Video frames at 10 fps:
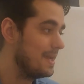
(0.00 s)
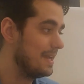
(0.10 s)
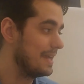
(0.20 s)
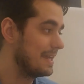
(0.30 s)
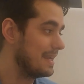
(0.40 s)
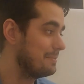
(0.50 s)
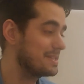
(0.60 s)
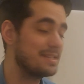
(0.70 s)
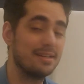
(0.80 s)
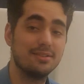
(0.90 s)
And I'm
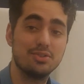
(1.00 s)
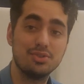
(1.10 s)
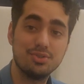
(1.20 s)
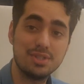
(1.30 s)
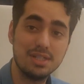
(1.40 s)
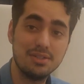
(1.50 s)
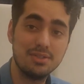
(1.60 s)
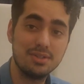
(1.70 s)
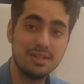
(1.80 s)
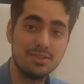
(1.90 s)
excited to
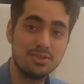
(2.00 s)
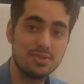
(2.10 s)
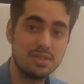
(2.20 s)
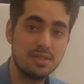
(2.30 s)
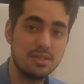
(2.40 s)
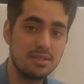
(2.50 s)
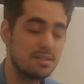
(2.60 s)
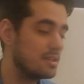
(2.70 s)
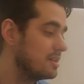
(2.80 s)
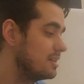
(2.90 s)
continue and to see
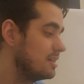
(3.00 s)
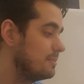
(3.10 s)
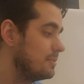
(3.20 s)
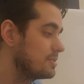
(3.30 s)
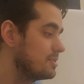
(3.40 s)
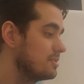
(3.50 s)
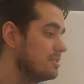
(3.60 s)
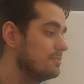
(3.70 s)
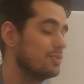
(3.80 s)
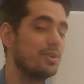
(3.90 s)
this uh, puzzle
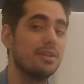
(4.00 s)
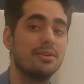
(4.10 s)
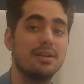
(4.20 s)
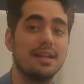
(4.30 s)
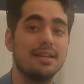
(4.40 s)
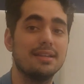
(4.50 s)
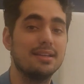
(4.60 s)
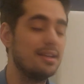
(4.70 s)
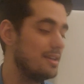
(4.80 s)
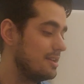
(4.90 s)
come together like
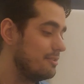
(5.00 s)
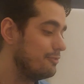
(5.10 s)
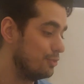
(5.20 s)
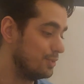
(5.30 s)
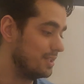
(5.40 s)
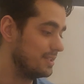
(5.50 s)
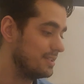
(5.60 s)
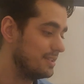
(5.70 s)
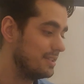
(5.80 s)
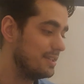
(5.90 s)
fully.
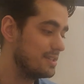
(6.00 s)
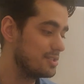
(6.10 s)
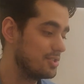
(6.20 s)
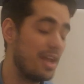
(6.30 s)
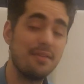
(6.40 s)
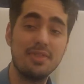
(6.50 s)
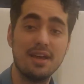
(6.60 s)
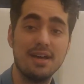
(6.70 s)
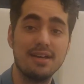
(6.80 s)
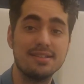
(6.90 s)
So yeah,
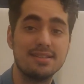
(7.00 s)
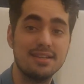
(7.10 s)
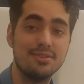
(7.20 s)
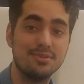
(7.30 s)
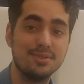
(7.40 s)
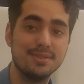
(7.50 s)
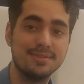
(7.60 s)
uh, stay tuned.